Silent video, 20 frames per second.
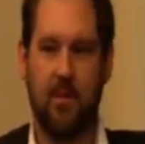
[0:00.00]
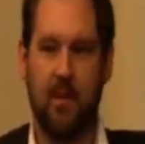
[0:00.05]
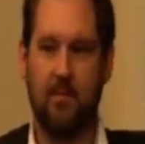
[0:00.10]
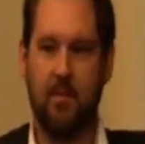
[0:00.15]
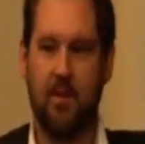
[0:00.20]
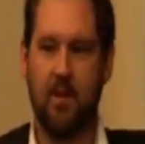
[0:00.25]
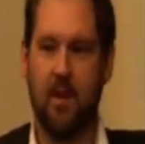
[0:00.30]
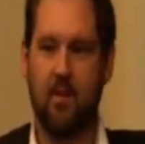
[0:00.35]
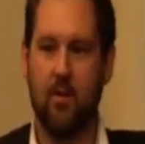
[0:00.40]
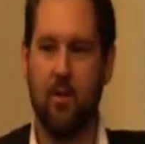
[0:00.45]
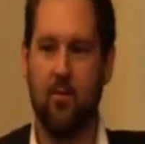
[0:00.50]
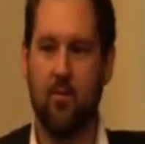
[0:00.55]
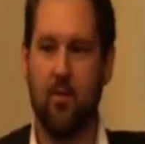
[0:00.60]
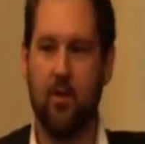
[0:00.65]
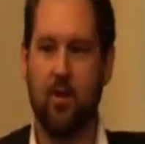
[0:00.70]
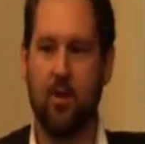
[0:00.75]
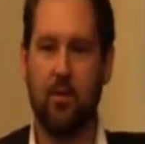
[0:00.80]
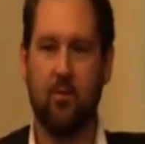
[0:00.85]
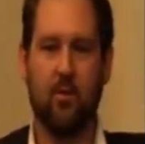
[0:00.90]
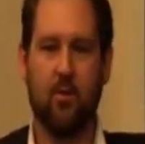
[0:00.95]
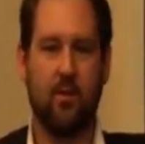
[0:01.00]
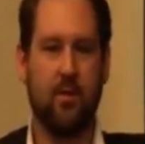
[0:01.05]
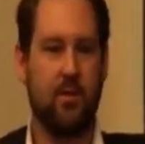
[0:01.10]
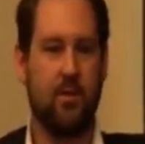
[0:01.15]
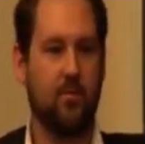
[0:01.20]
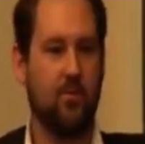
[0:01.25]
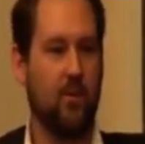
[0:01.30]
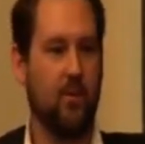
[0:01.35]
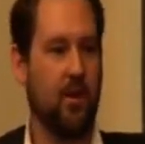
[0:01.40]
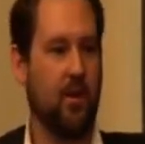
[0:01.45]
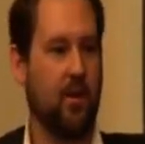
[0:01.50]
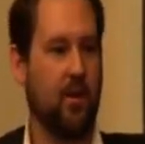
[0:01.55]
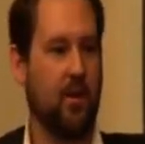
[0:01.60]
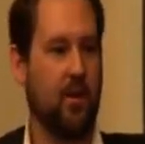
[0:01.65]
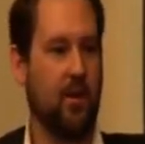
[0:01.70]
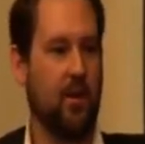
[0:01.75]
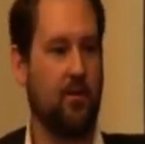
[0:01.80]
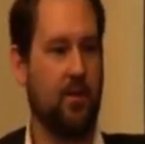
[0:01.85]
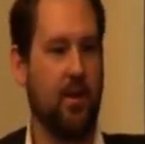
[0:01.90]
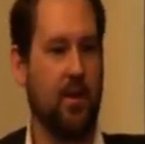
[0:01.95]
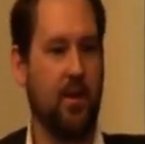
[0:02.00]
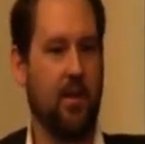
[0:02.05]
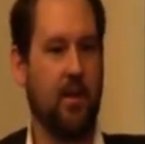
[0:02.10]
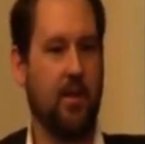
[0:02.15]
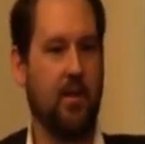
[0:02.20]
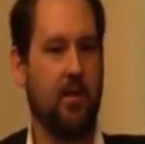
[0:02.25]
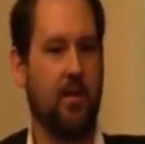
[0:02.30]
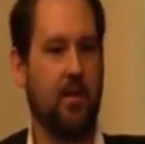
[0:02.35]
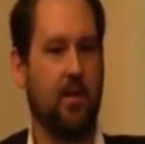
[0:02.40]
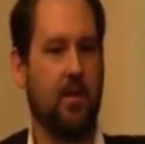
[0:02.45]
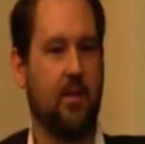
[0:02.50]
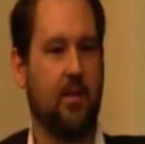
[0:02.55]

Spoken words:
let me know what worked and what didn't work, and I'd love to hear